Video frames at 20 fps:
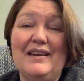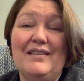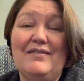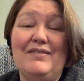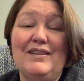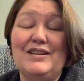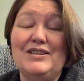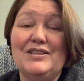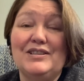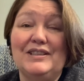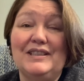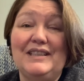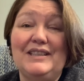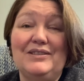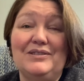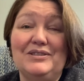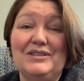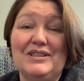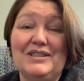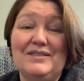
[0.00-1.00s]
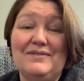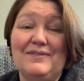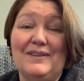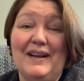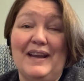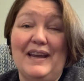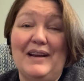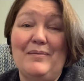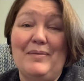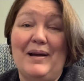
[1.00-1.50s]
eventually you'll just
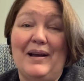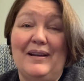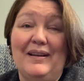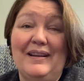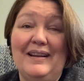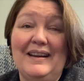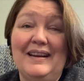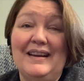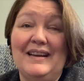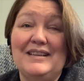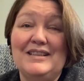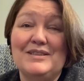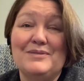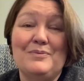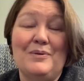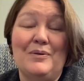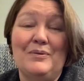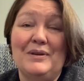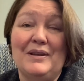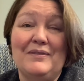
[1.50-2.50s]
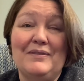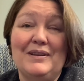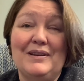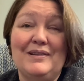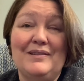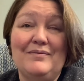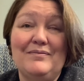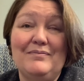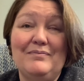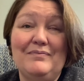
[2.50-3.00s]
forget about it, and it just won't
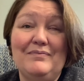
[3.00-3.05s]
even,